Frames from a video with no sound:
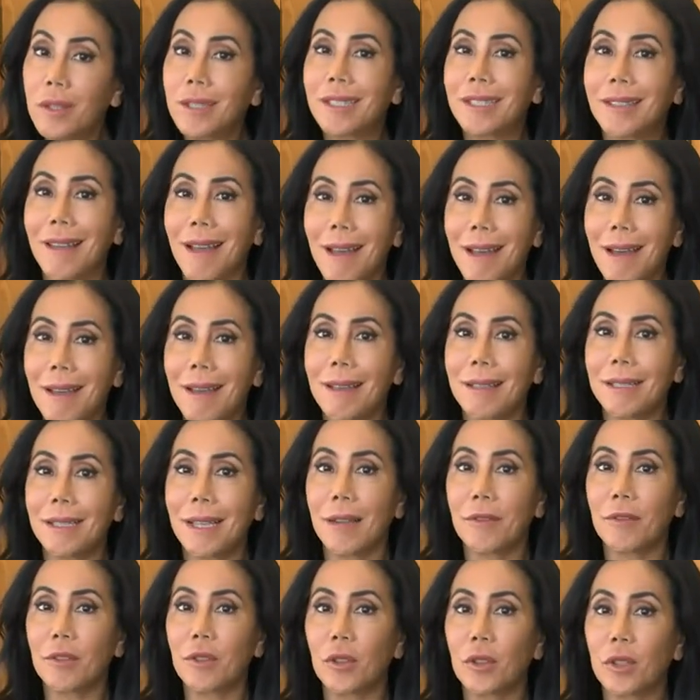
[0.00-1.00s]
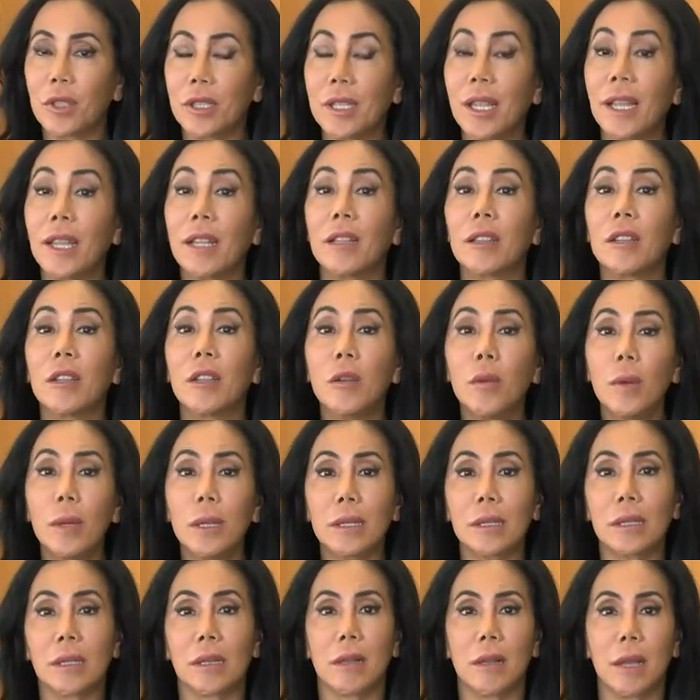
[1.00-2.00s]
sides after St.
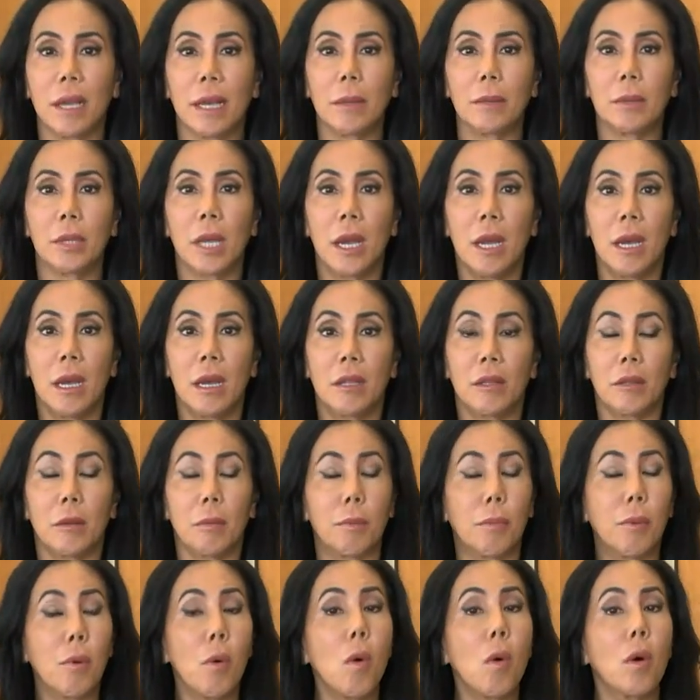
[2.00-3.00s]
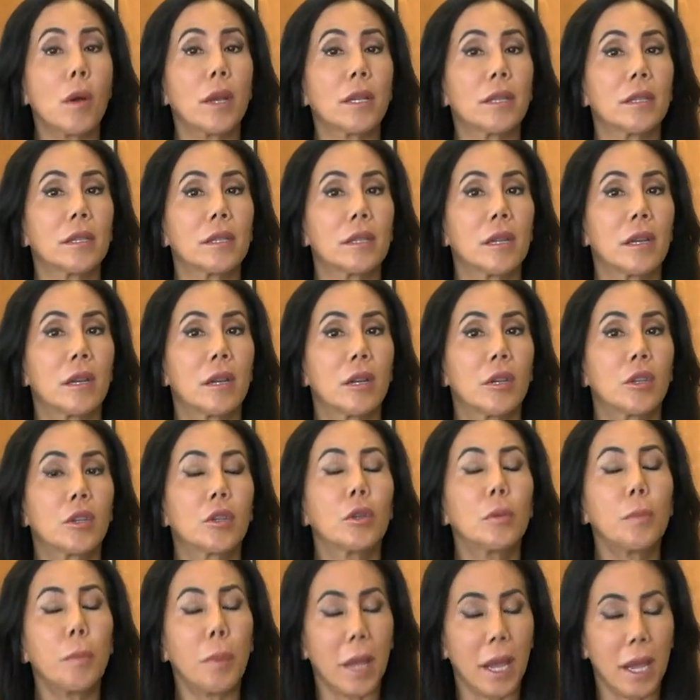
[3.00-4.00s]
Louis claimed the boys
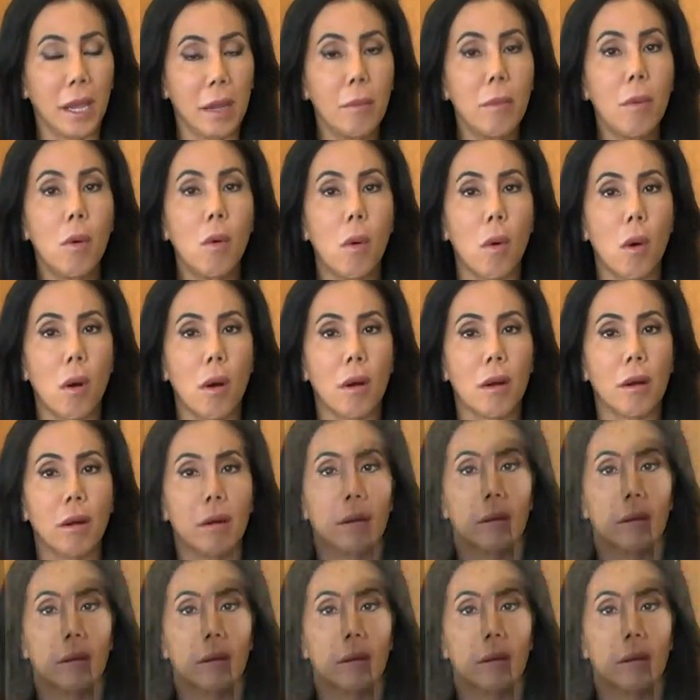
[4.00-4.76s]
should pay more.